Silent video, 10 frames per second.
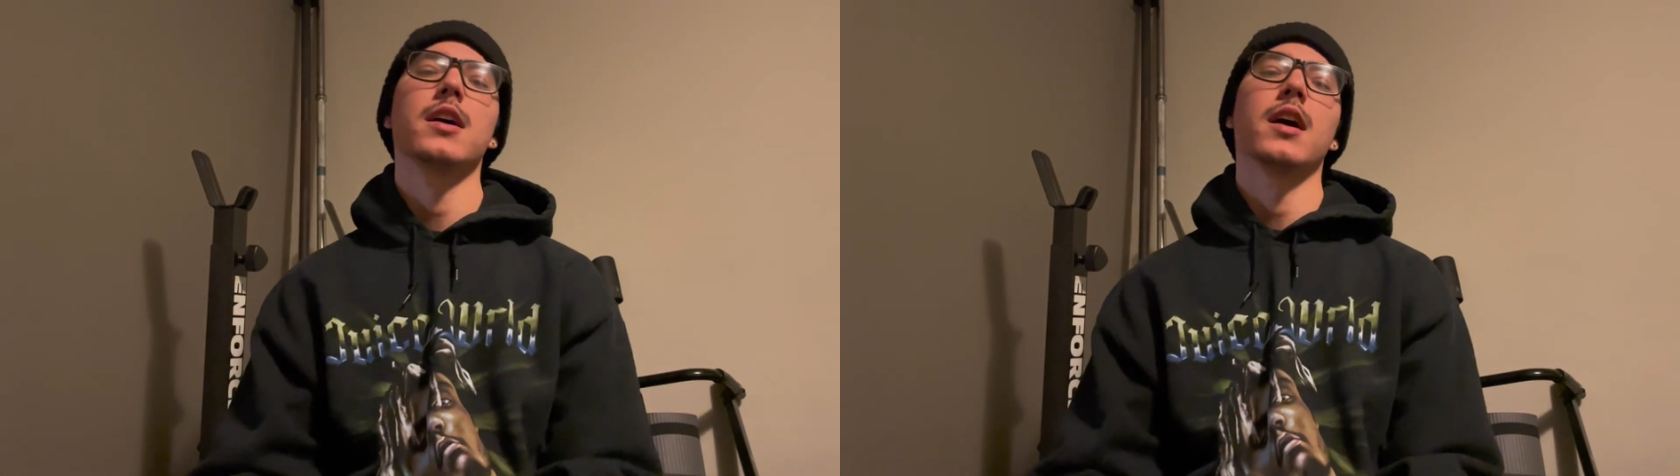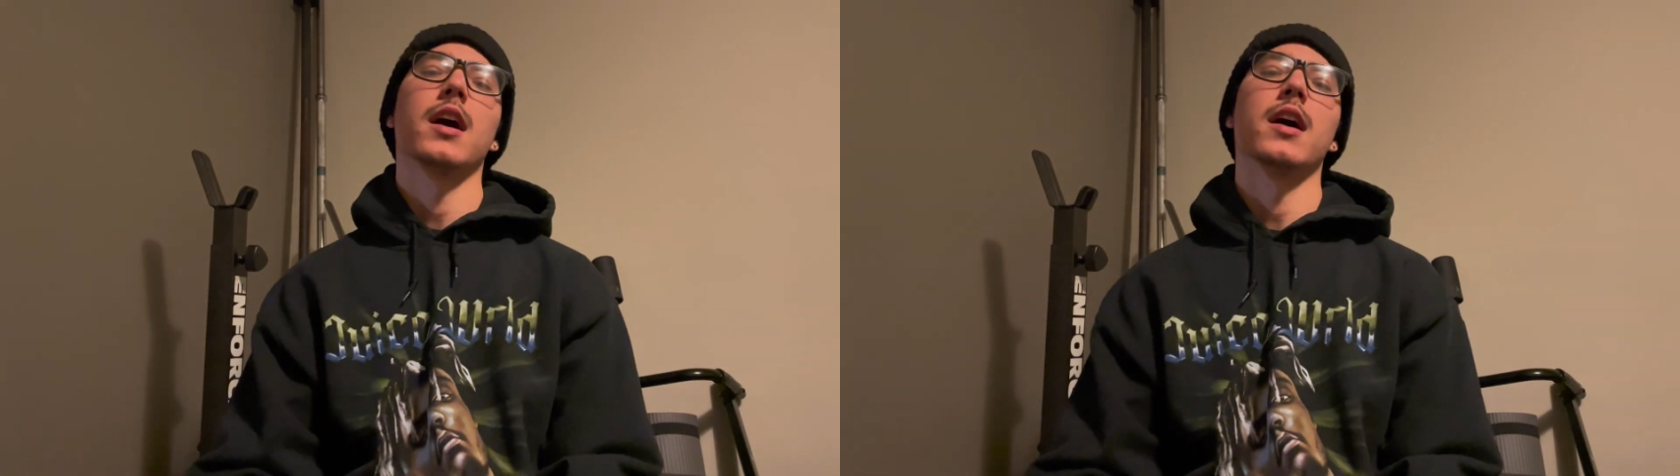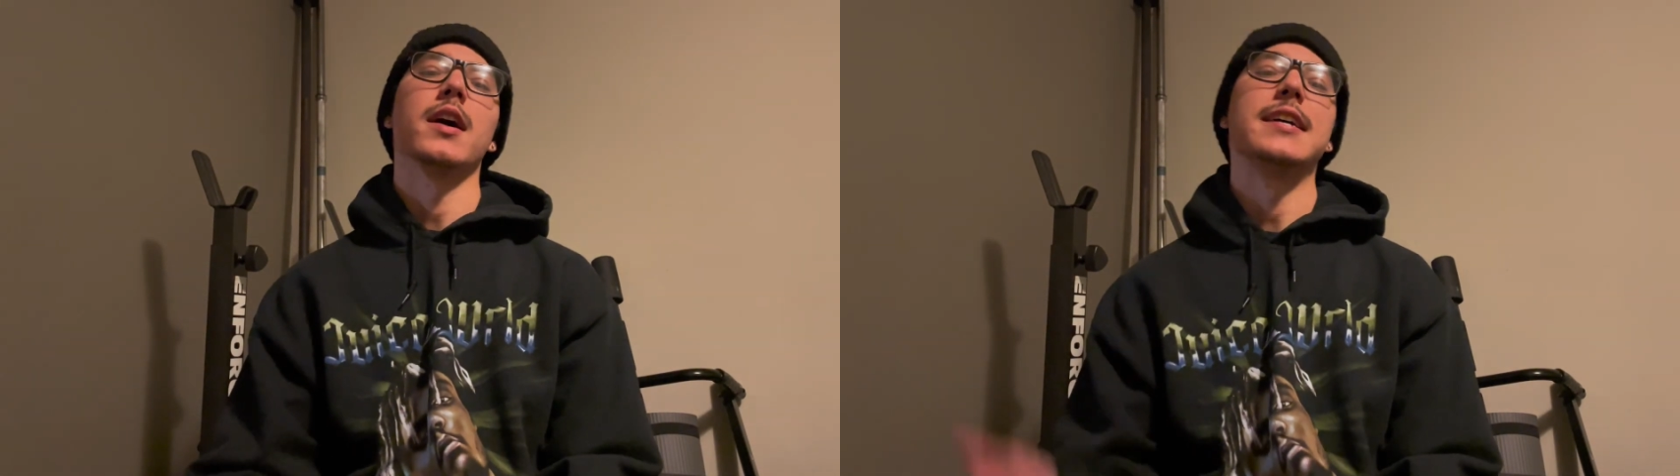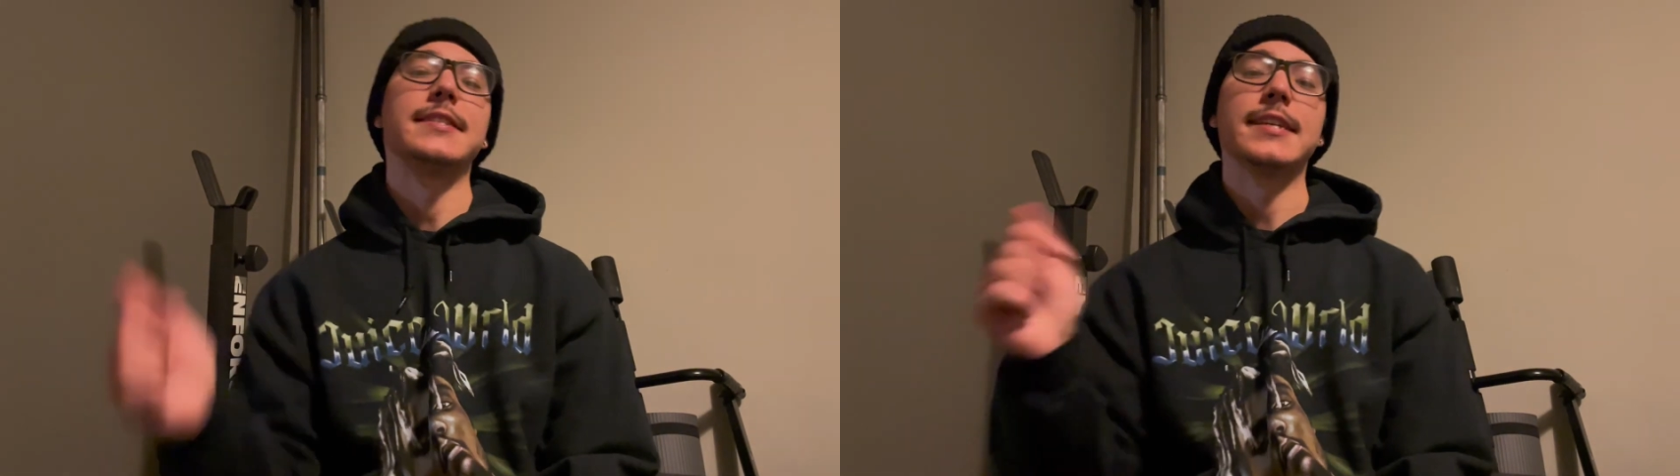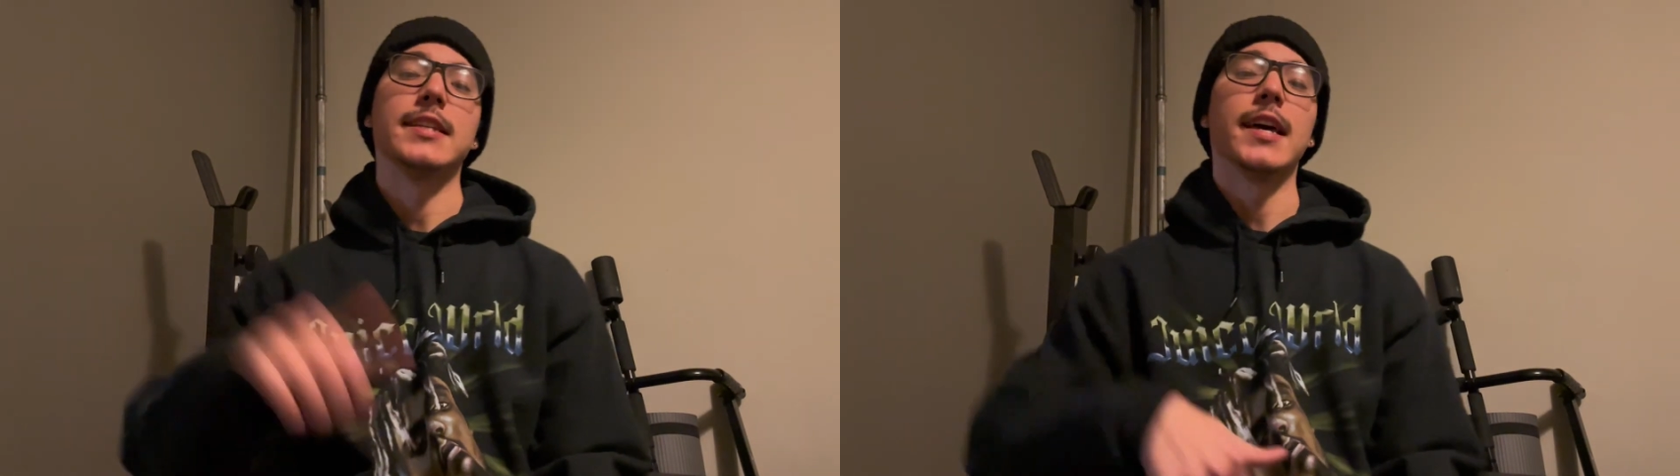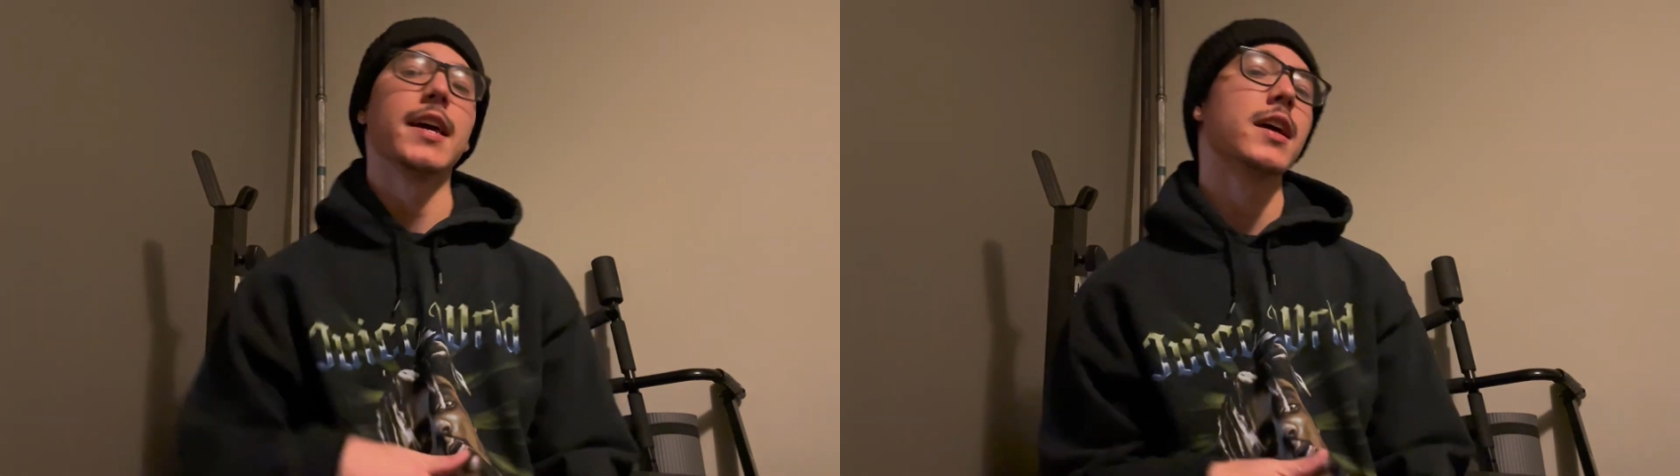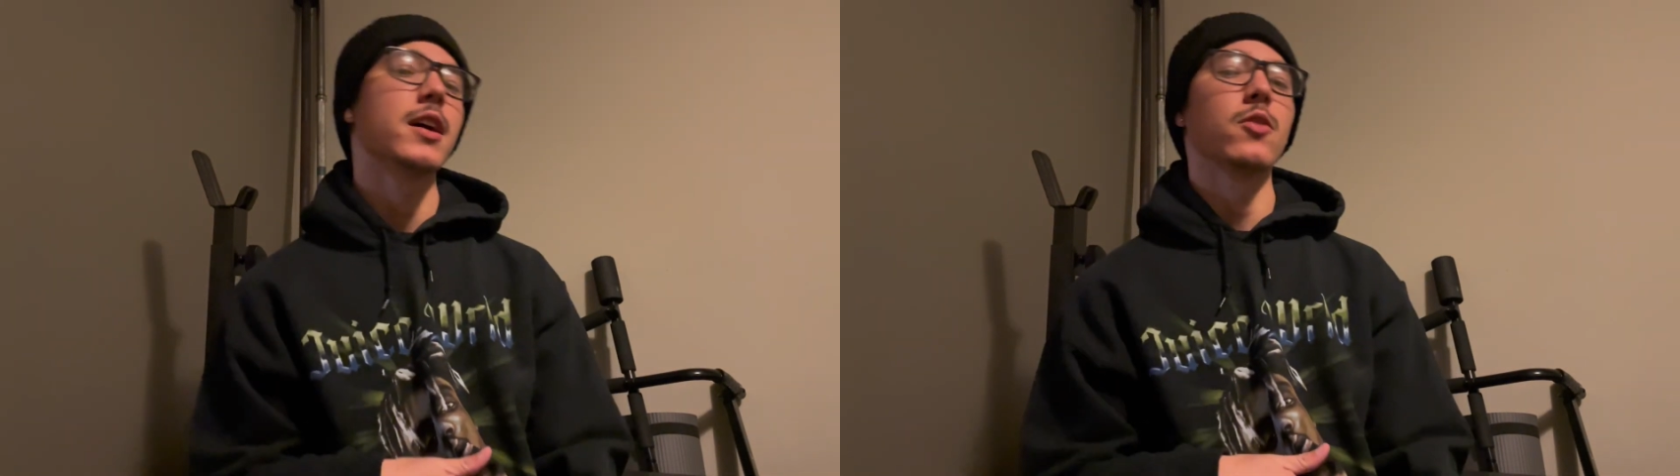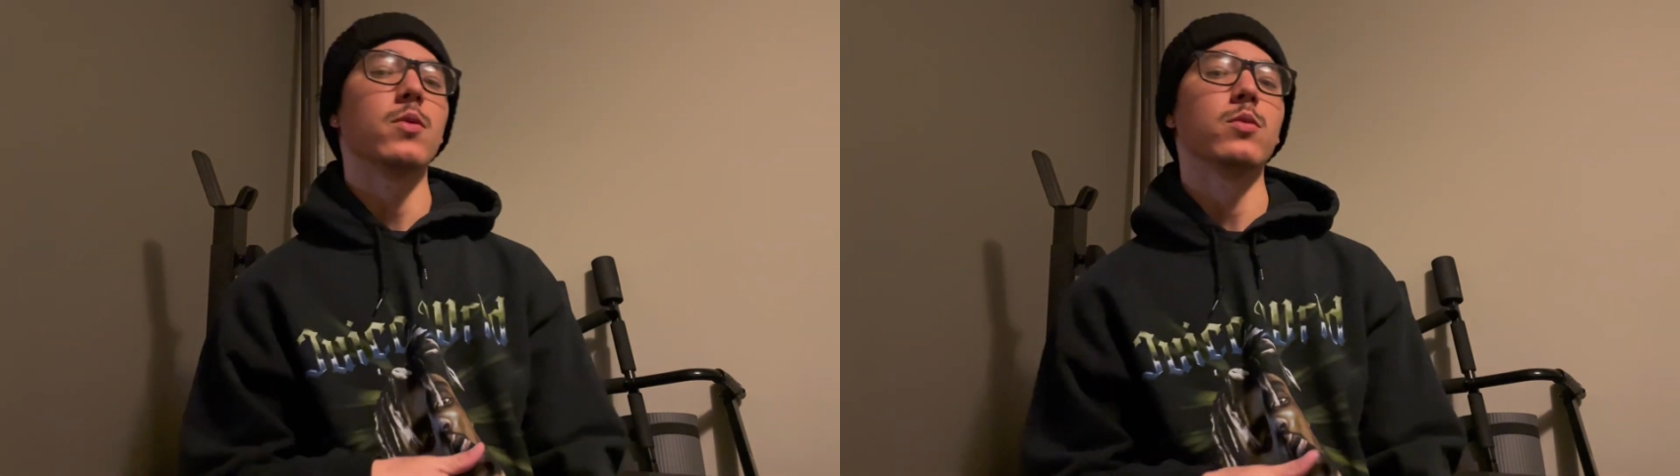And today
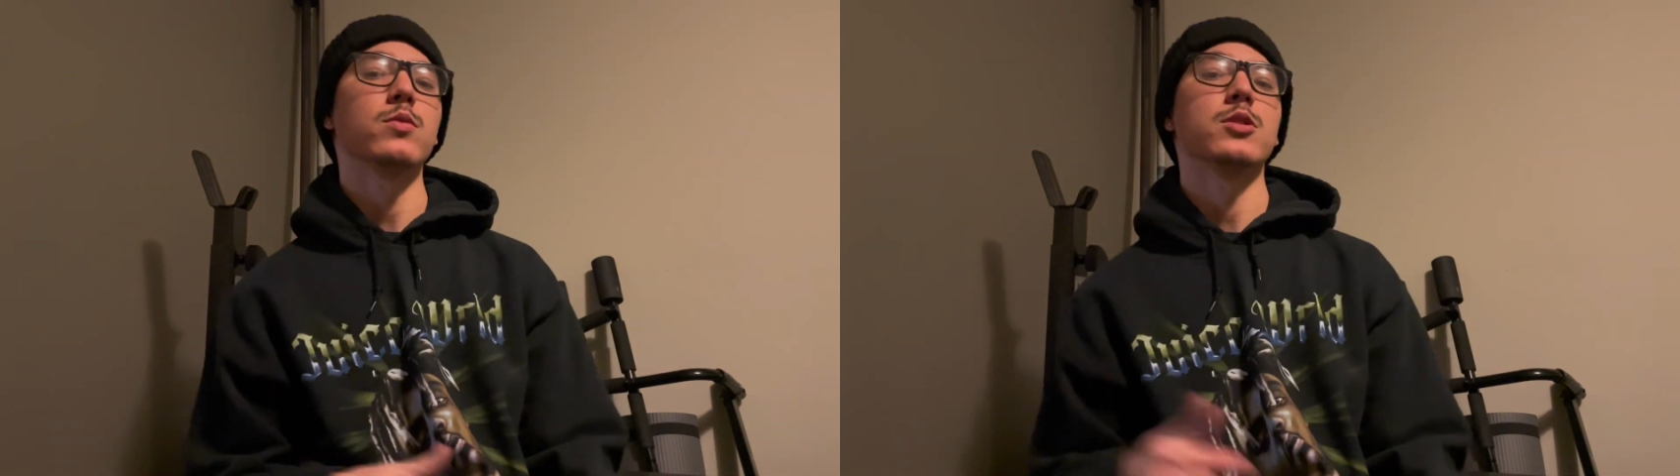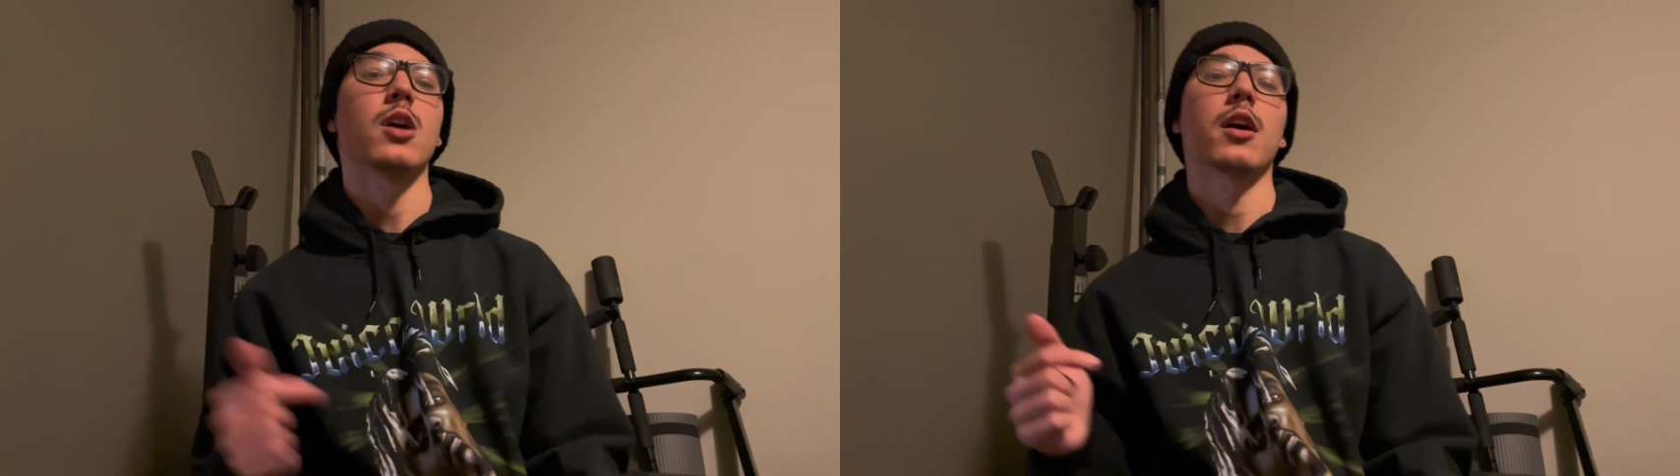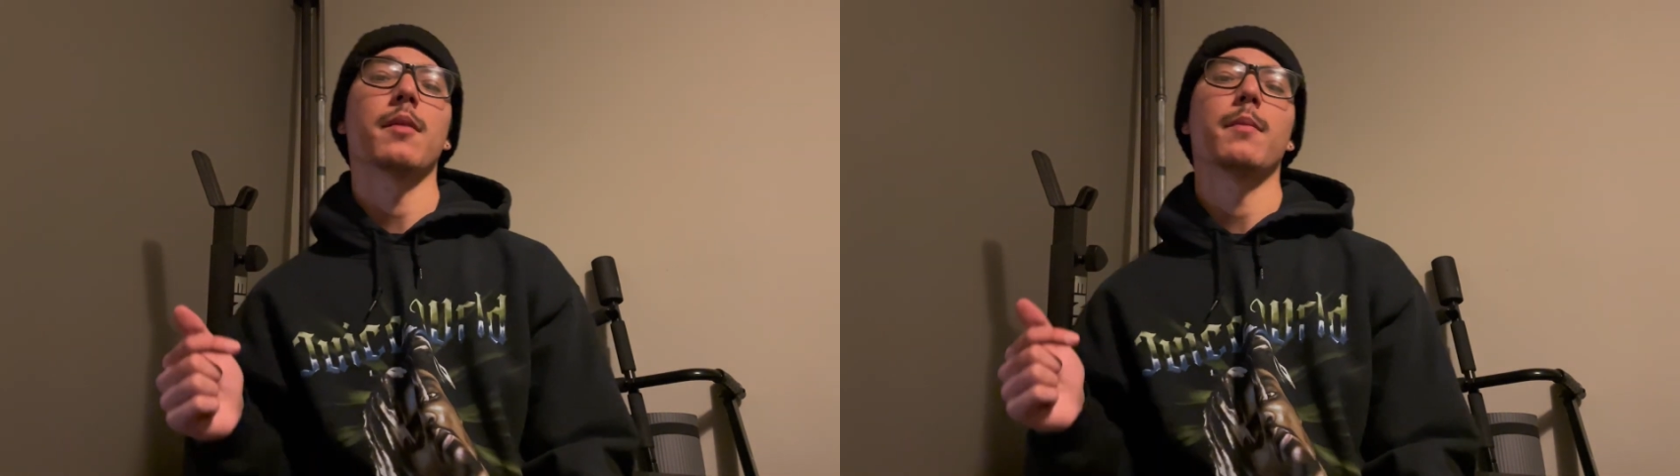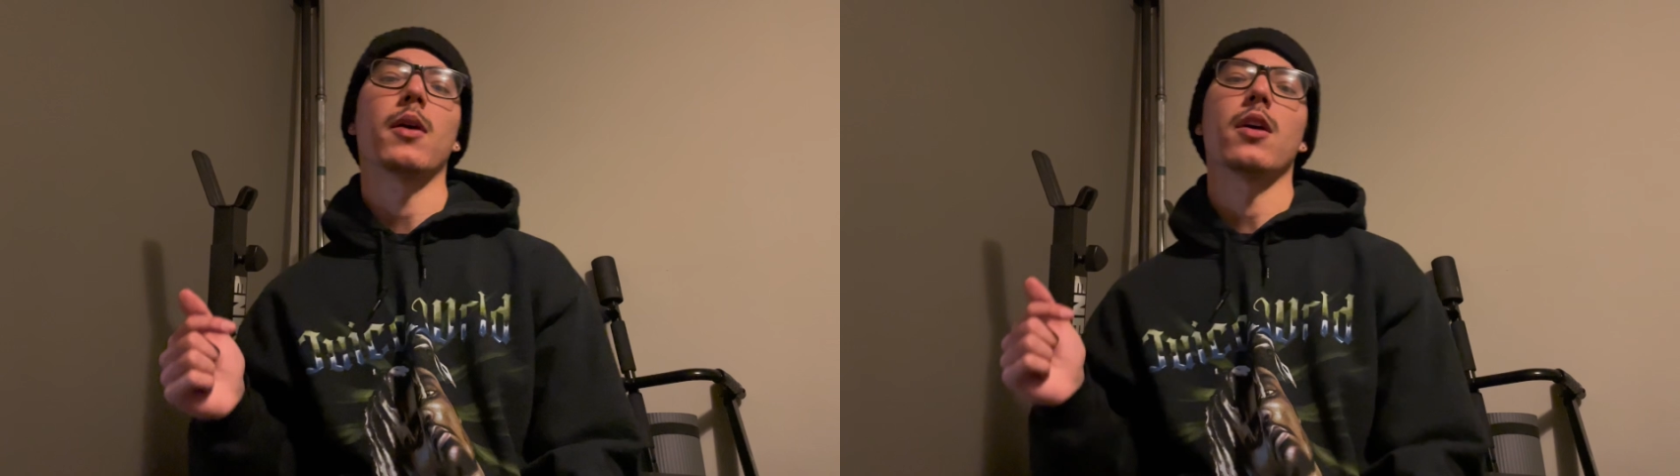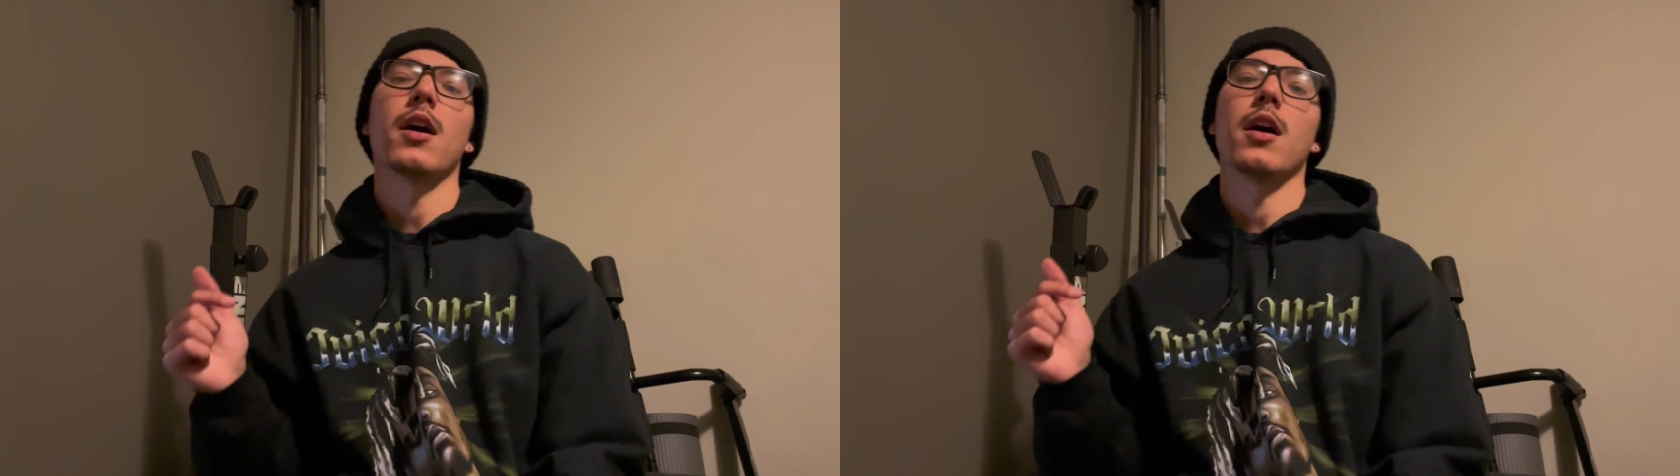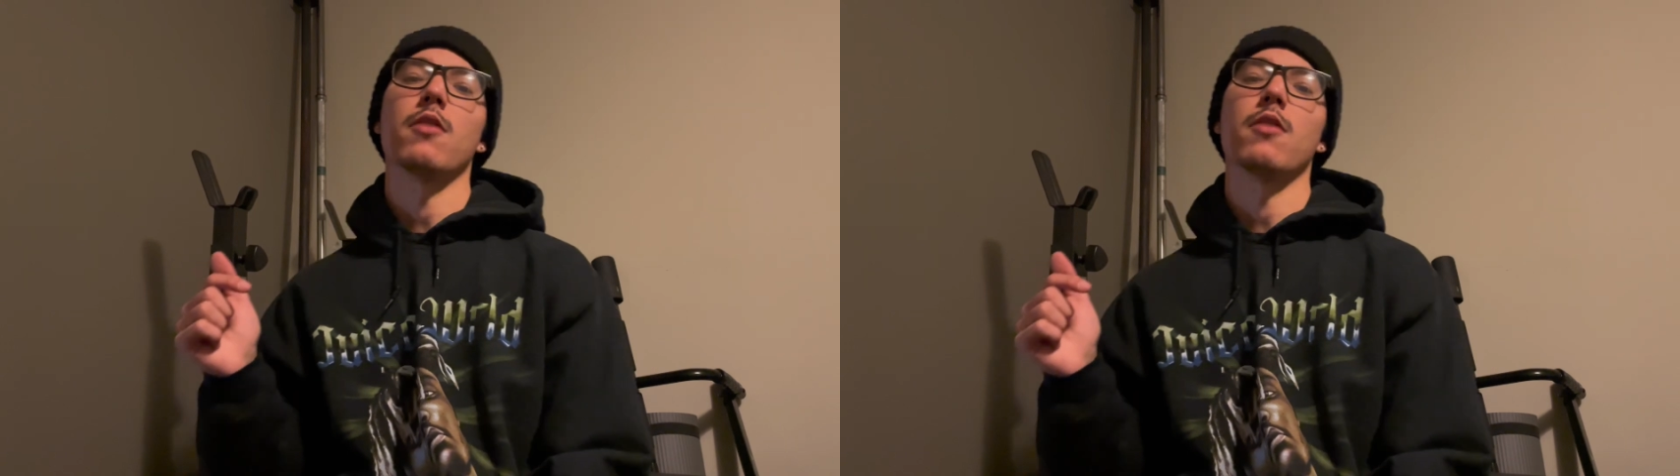we will be talking about a